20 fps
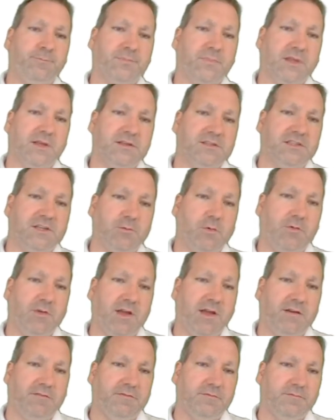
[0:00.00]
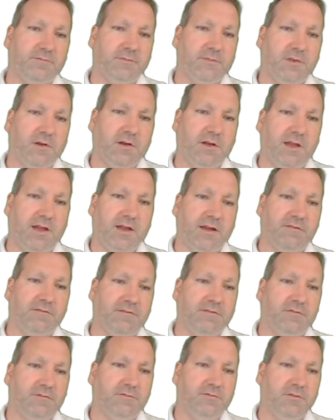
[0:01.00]
So what we have, I have
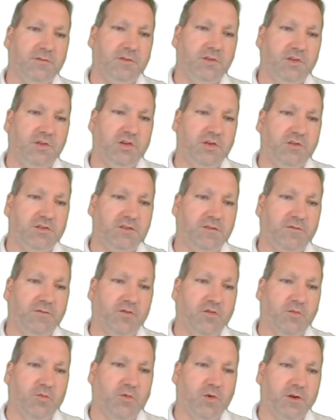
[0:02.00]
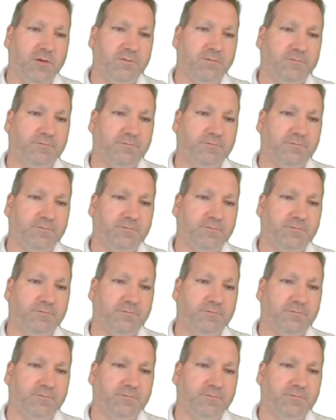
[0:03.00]
user form 1,